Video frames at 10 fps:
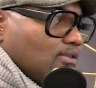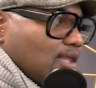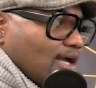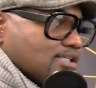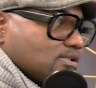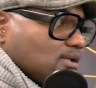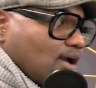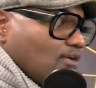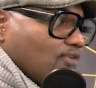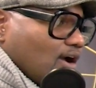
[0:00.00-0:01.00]

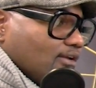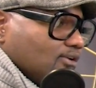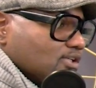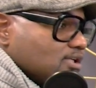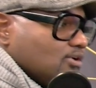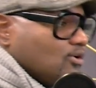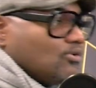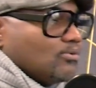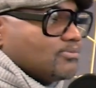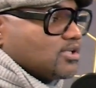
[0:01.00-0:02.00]
I looked at
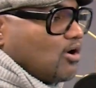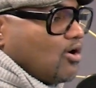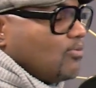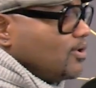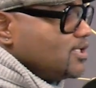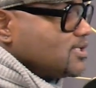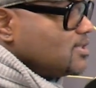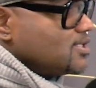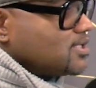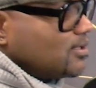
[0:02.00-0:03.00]
homes always in
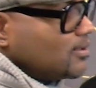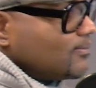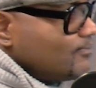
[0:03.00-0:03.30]
the city,